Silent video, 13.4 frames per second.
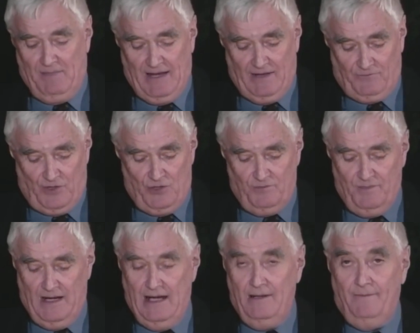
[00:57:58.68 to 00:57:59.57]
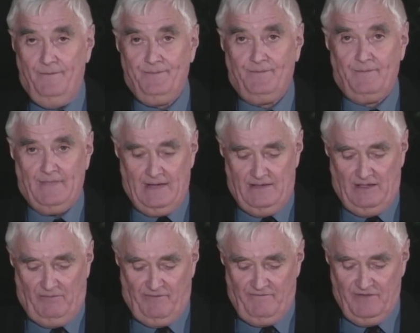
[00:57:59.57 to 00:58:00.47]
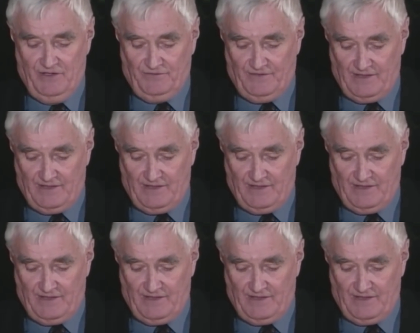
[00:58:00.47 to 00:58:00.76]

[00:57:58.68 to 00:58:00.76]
man wrote me a number of years